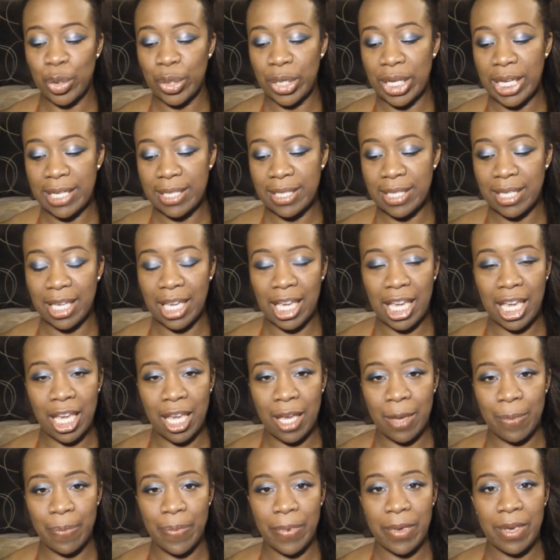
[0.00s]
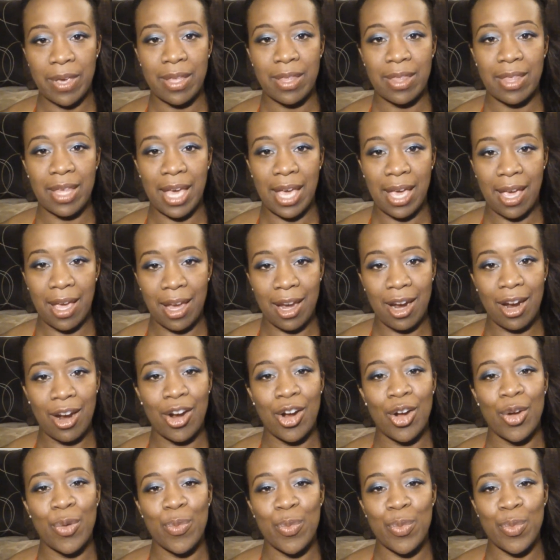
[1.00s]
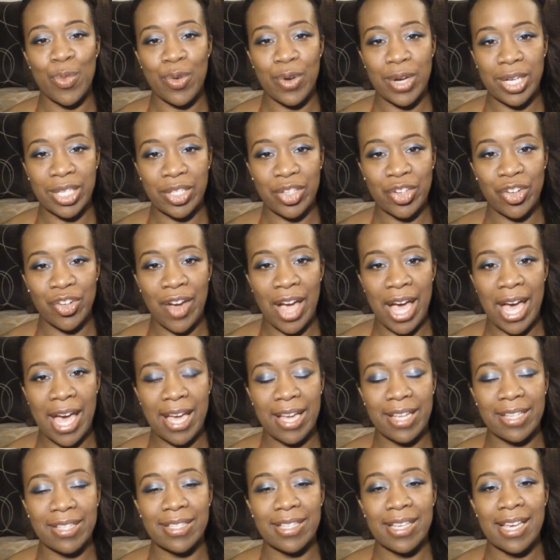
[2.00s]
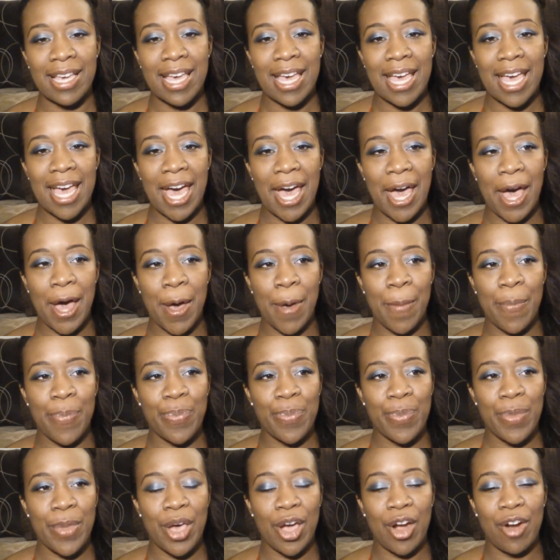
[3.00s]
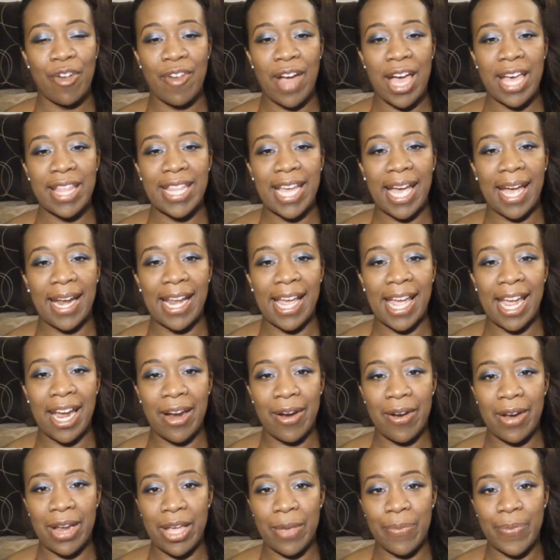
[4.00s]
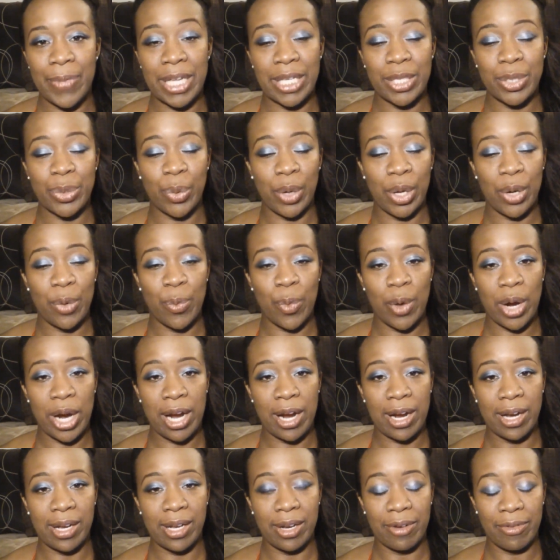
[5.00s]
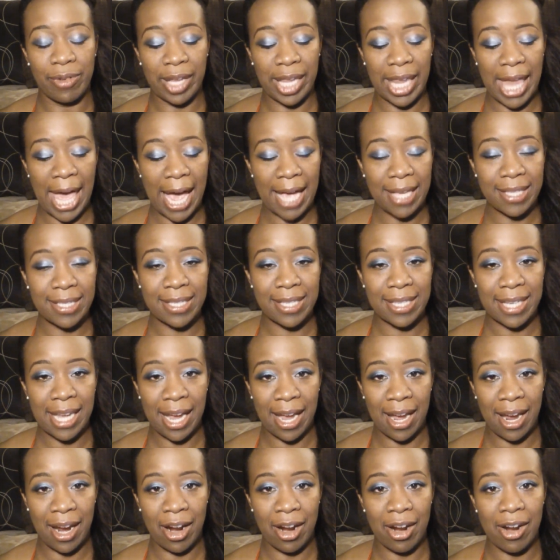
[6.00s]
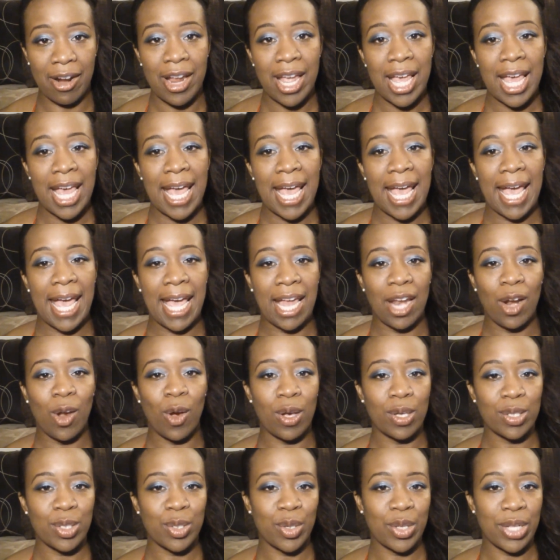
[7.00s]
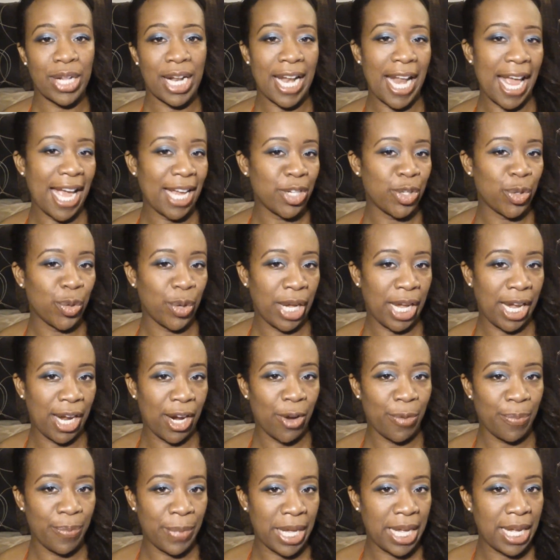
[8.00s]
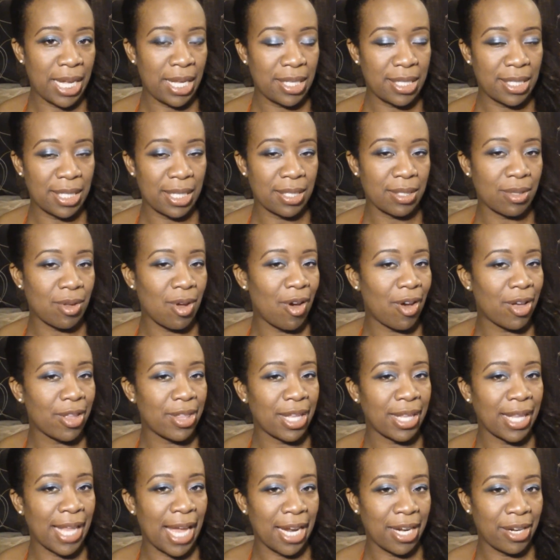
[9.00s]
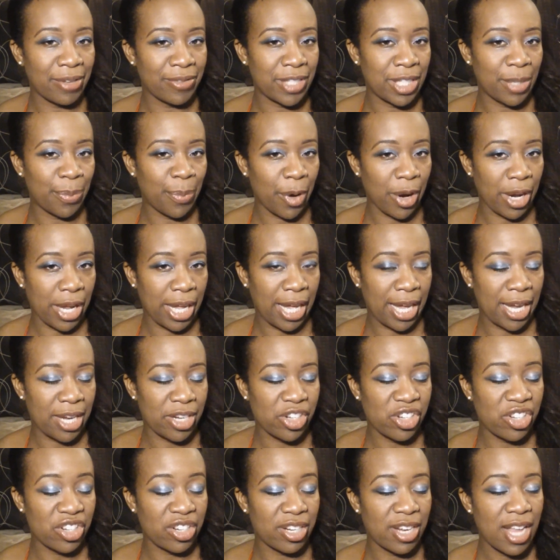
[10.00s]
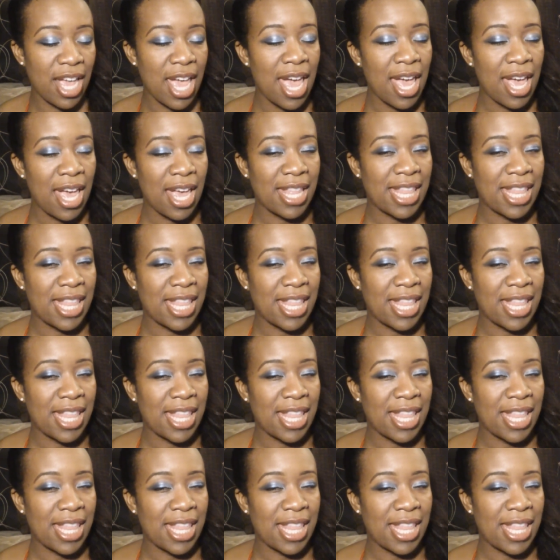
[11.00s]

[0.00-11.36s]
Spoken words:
You need to keep the hair moisturized, around that area between where the relaxed hair and also the natural hair meets is called the line of demarcation.